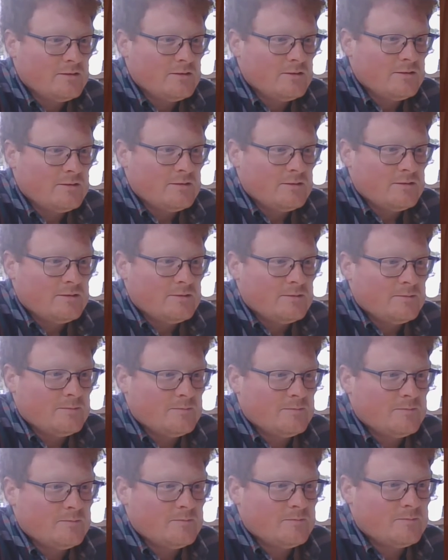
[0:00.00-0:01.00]

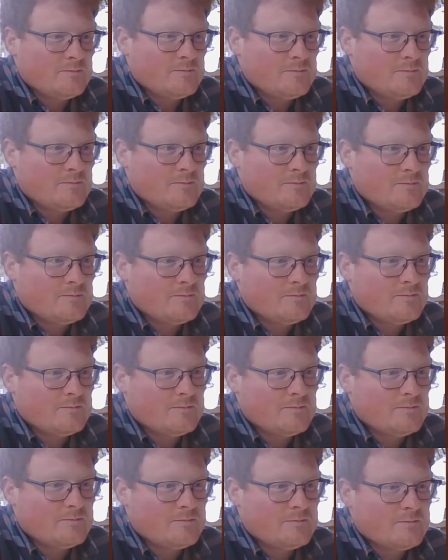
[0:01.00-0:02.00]

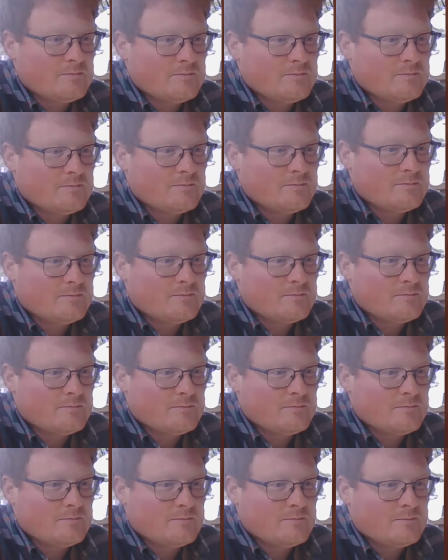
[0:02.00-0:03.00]

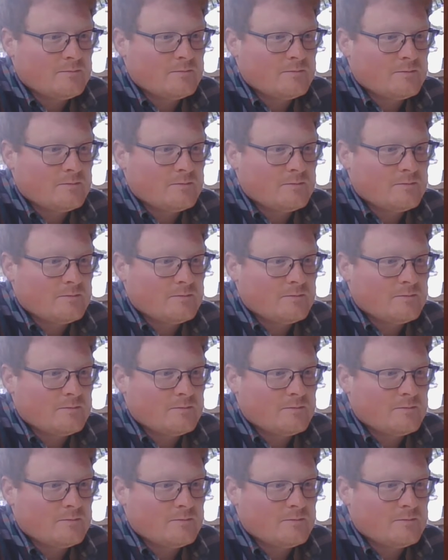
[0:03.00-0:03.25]
No one is speaking in this clip.